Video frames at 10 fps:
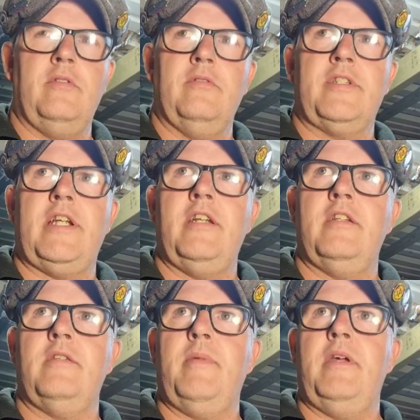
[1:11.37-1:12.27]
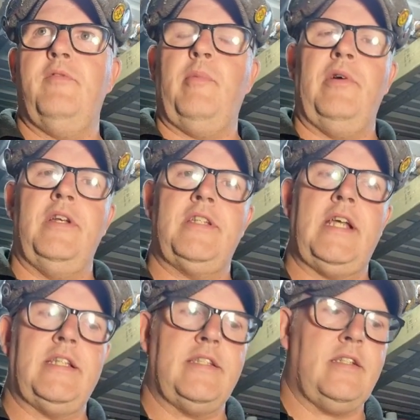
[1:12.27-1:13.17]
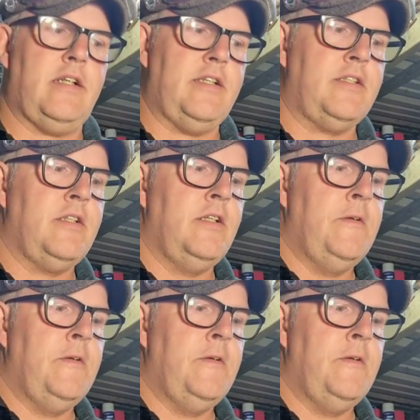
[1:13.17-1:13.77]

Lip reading: looked at as a bit of a pointless exercise.